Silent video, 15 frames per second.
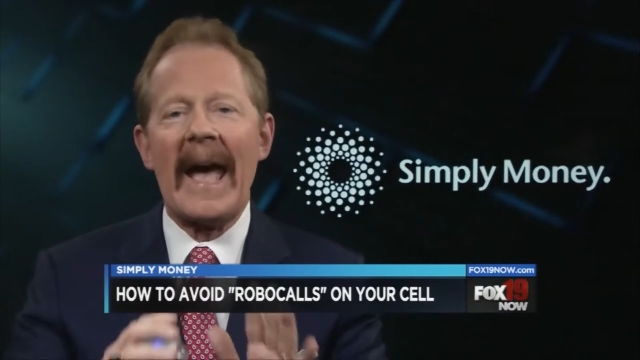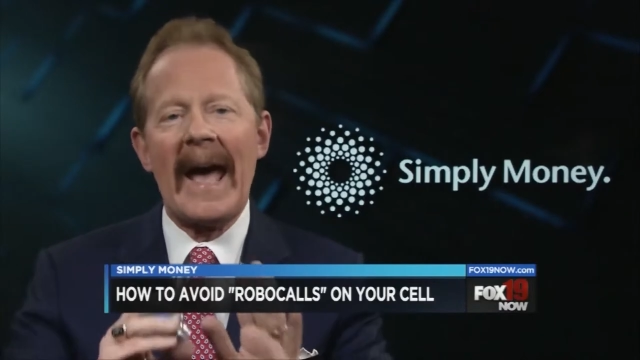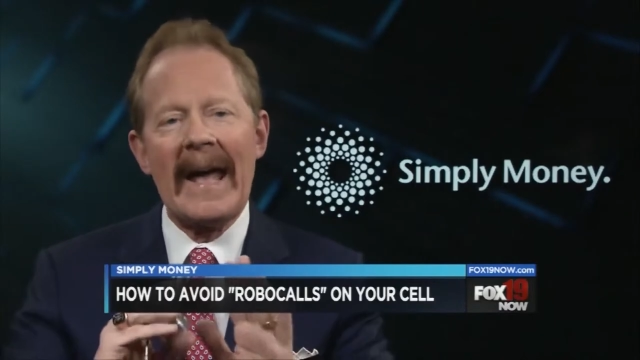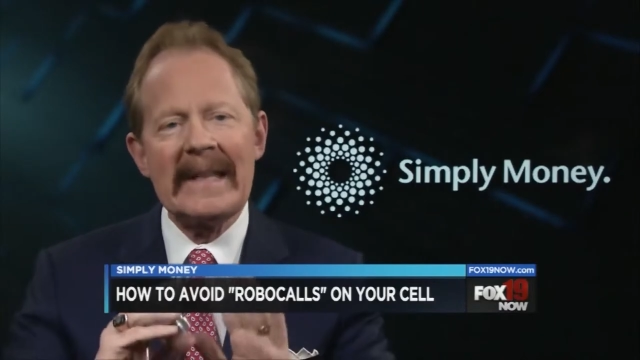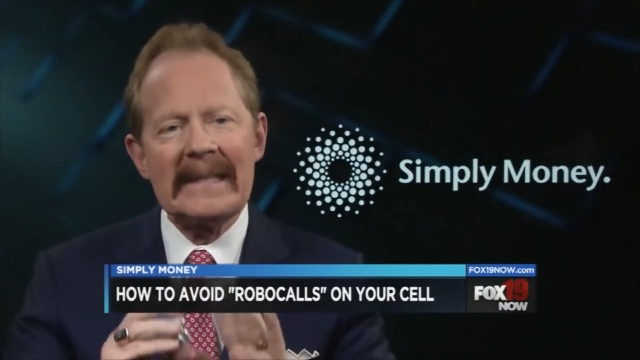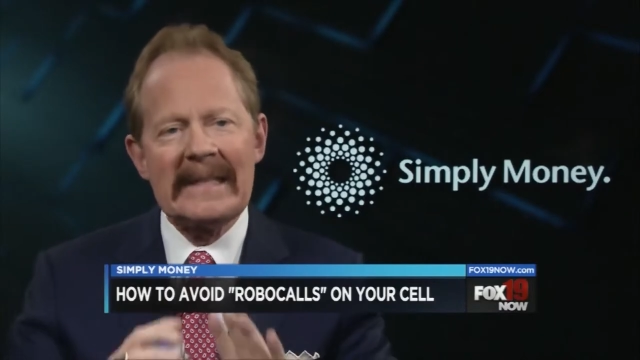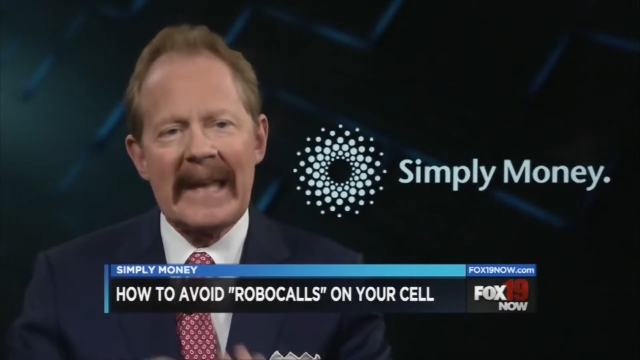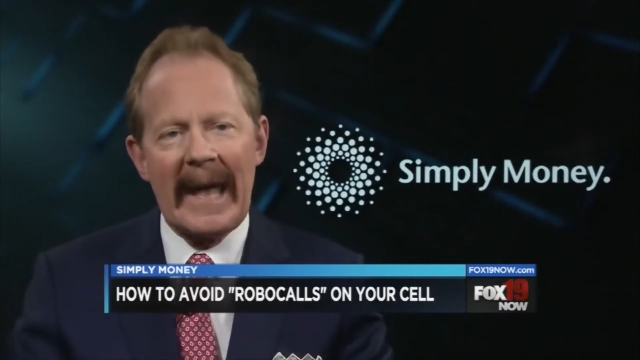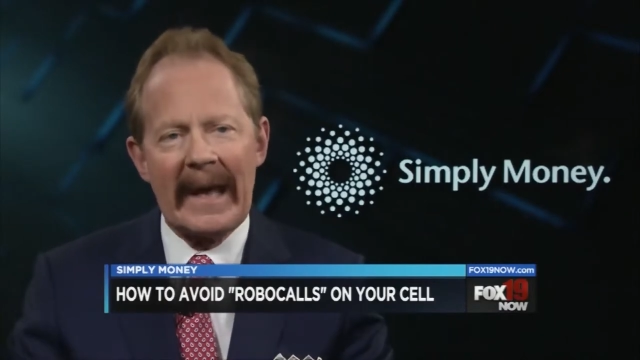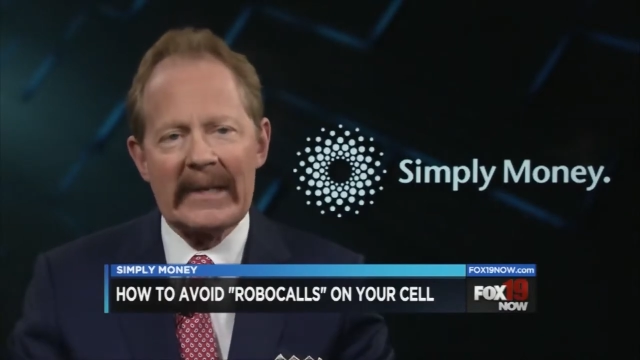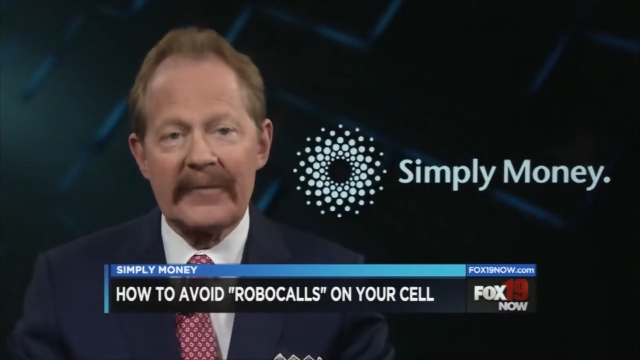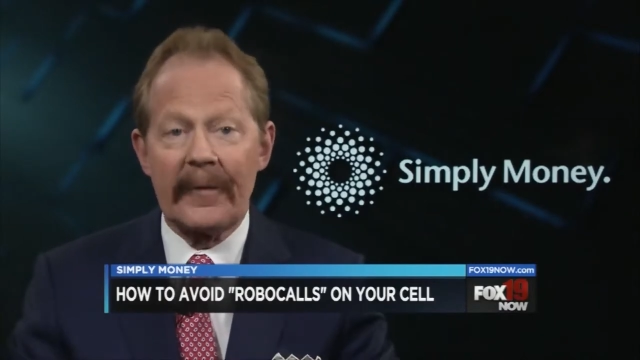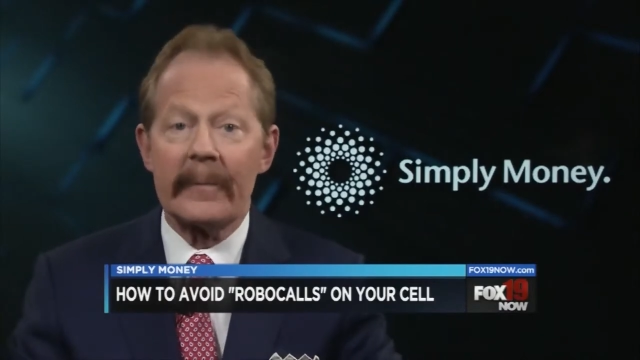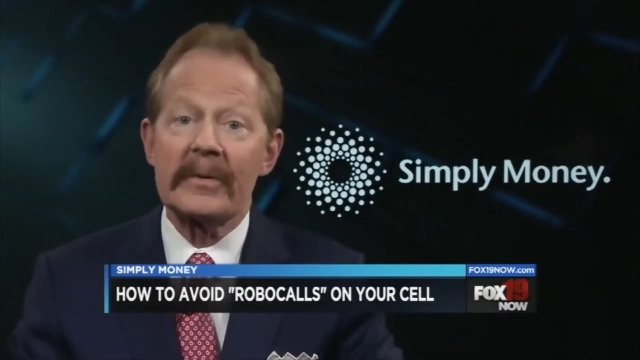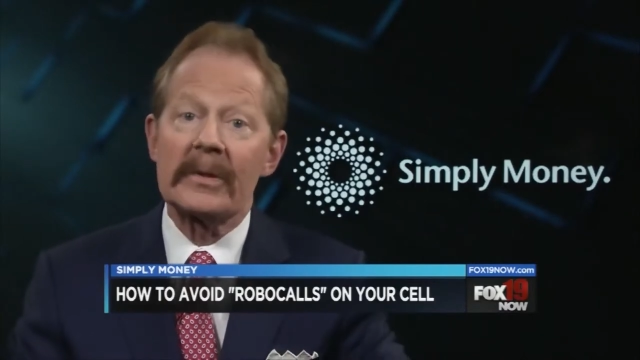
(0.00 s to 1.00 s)
and
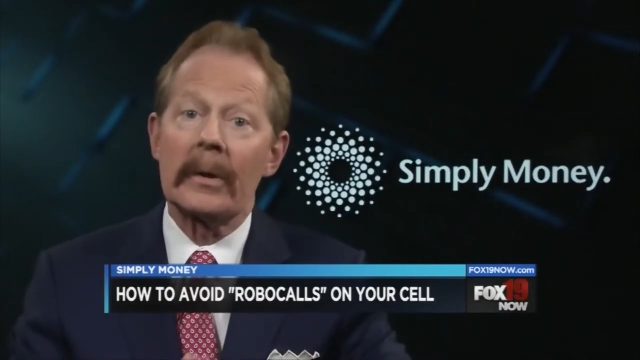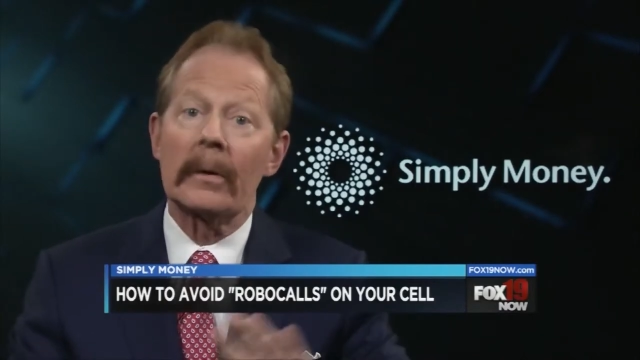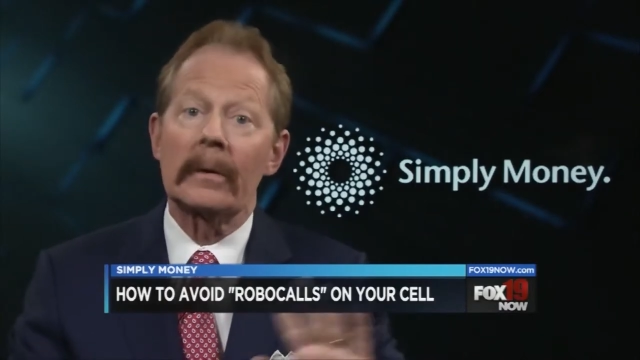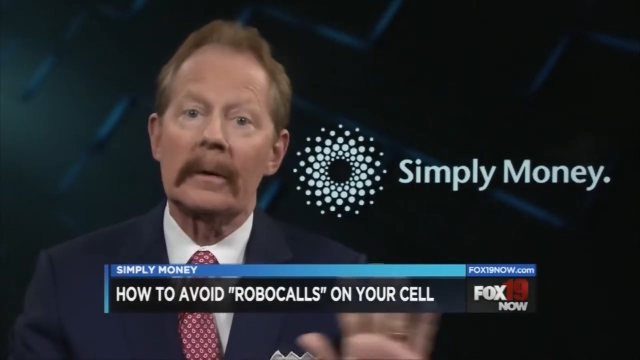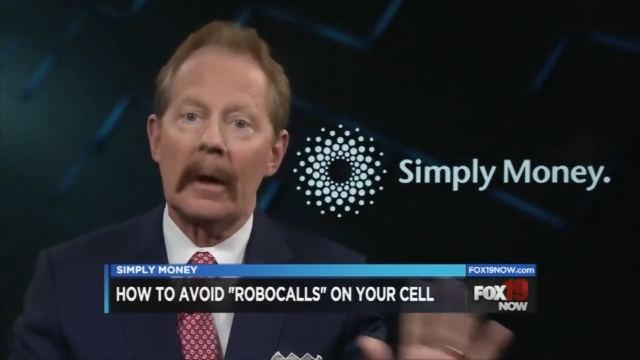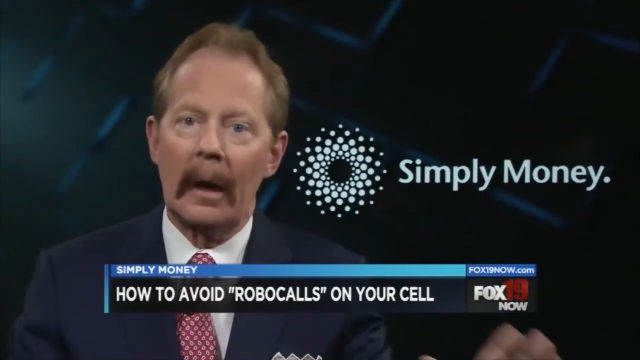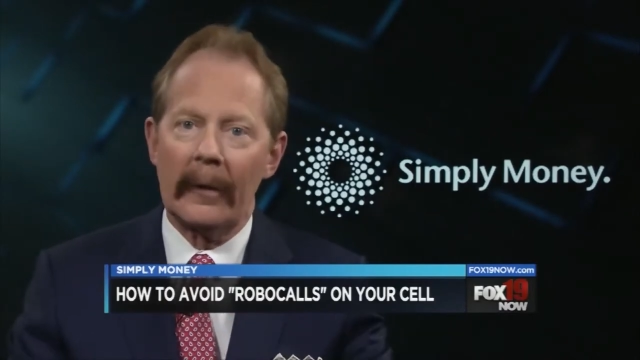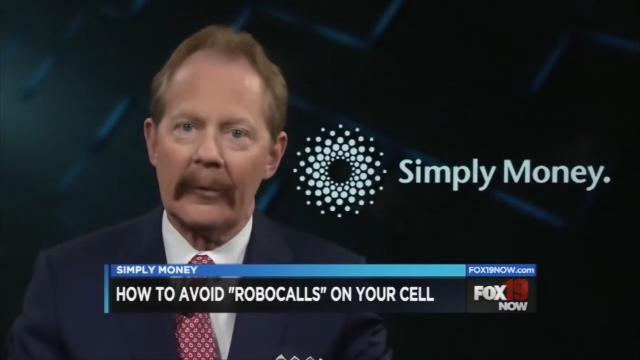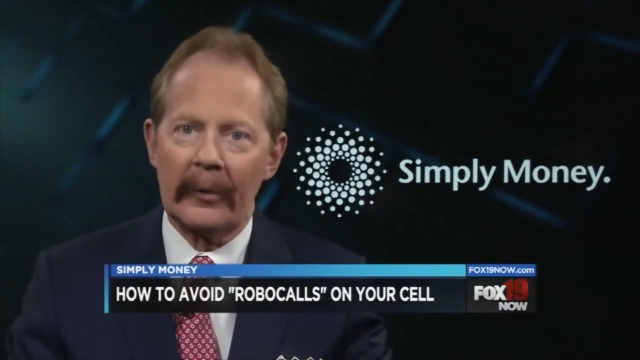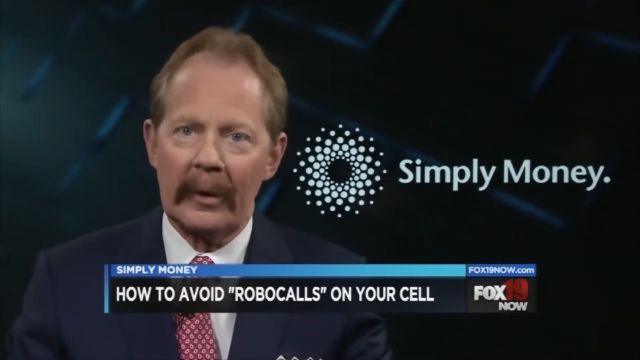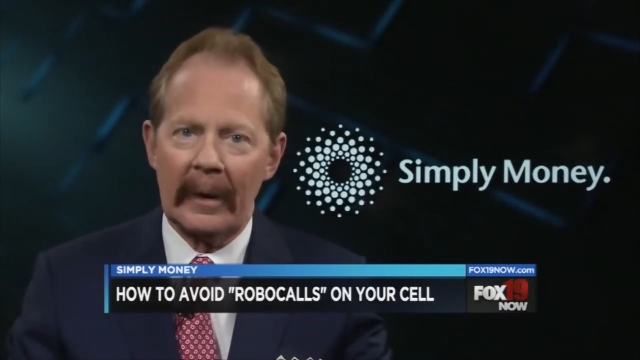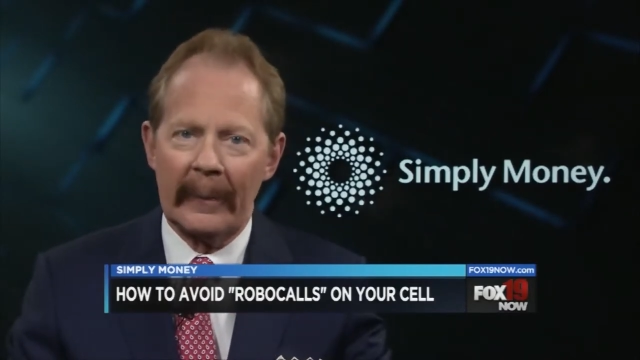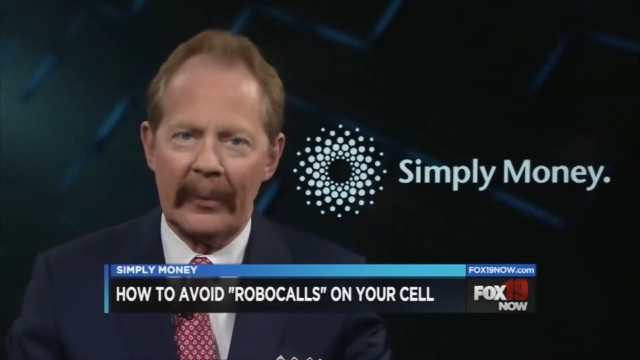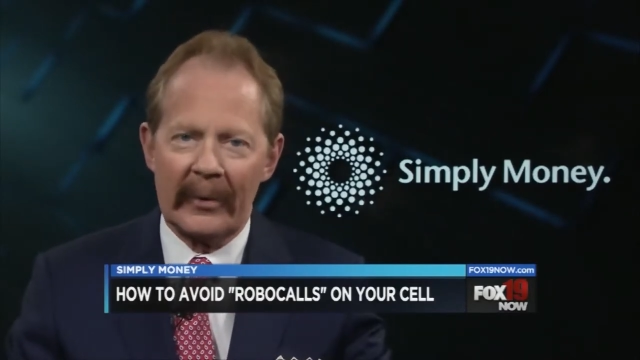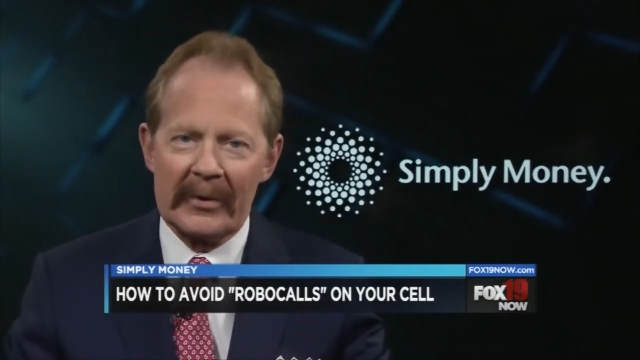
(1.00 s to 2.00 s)
texts from certain other
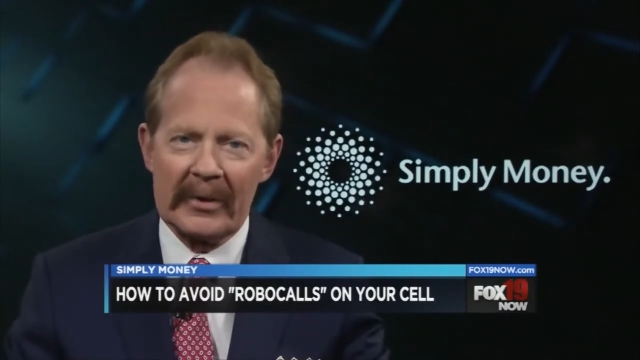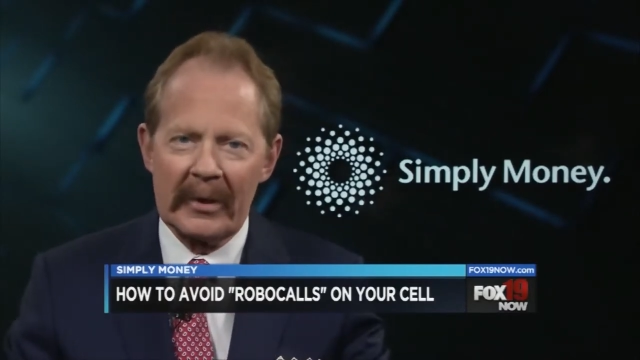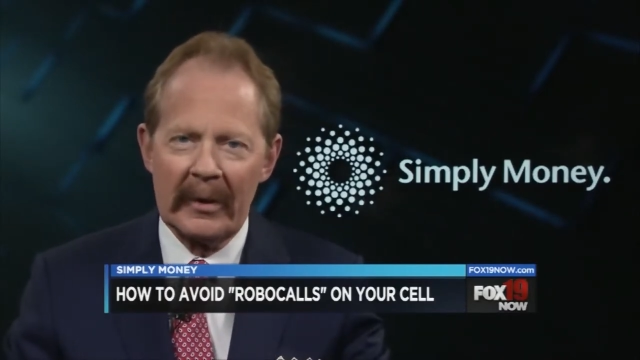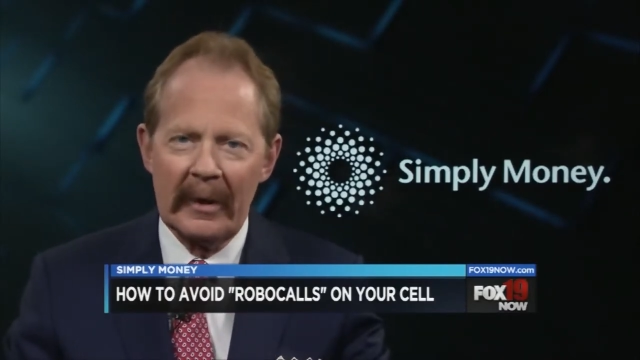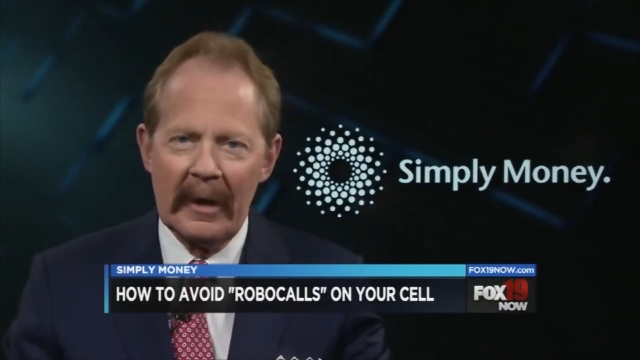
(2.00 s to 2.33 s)
numbers.